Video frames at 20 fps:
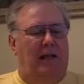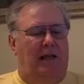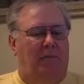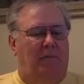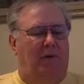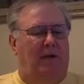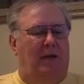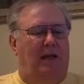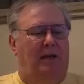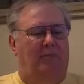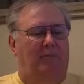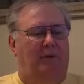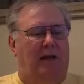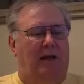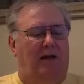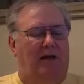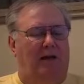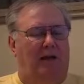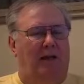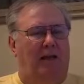we came down
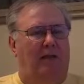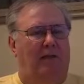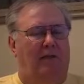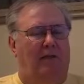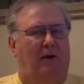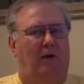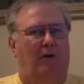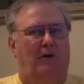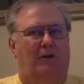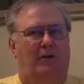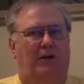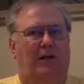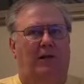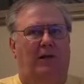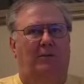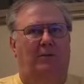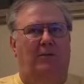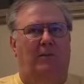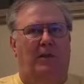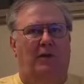again Thursday
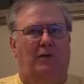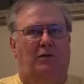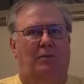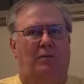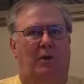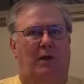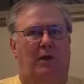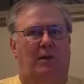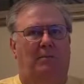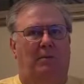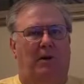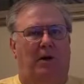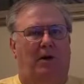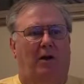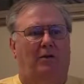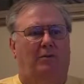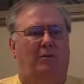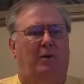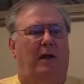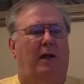this week
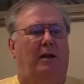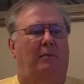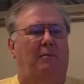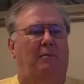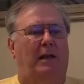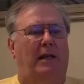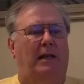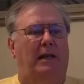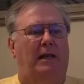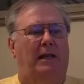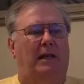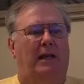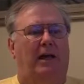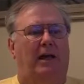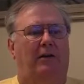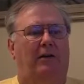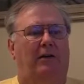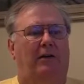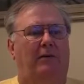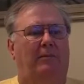because we had a meeting down
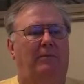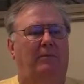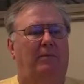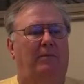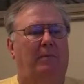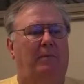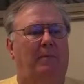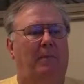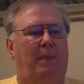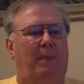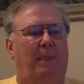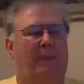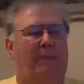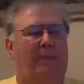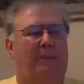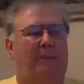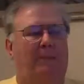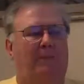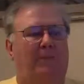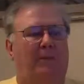here.
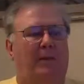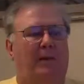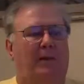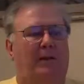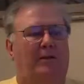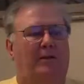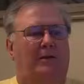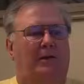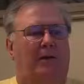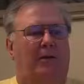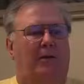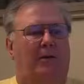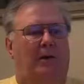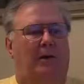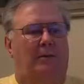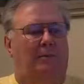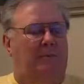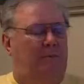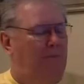So,